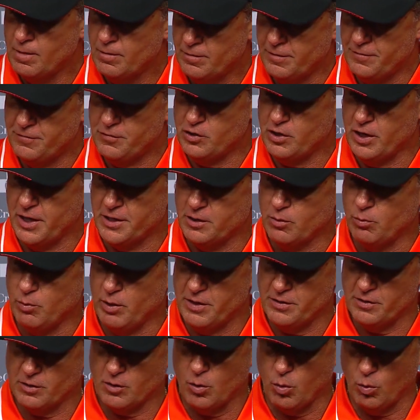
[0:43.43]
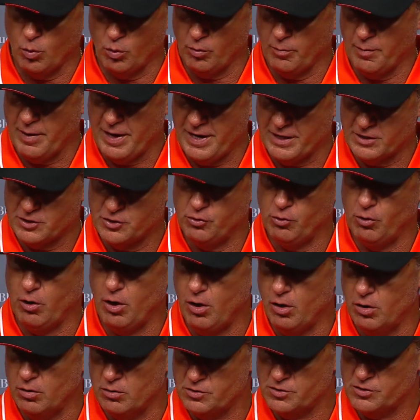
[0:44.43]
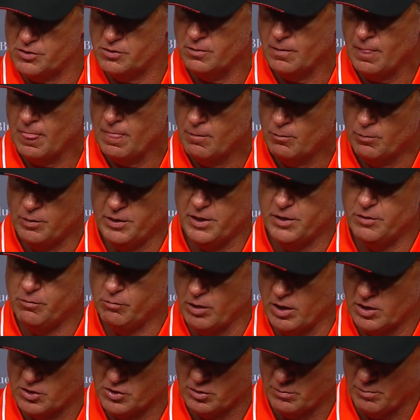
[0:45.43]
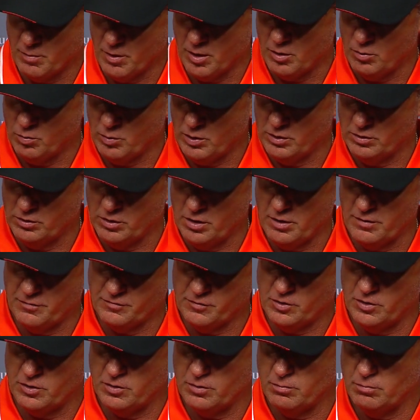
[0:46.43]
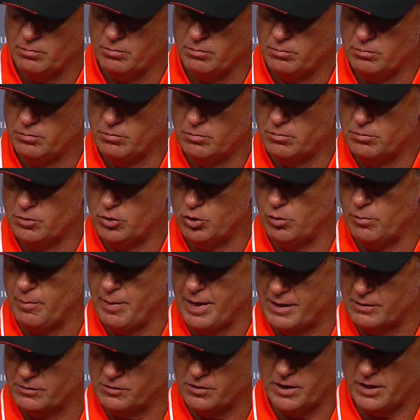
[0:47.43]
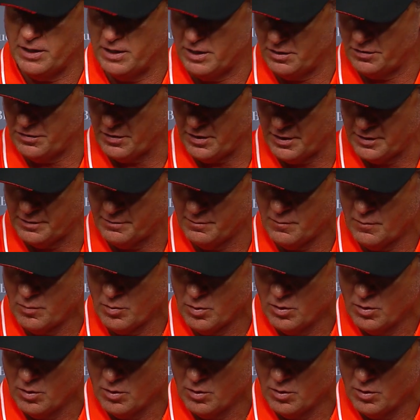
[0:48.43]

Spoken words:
If you take away the quarterback's draws, we didn't rush the ball well enough to amount to anything.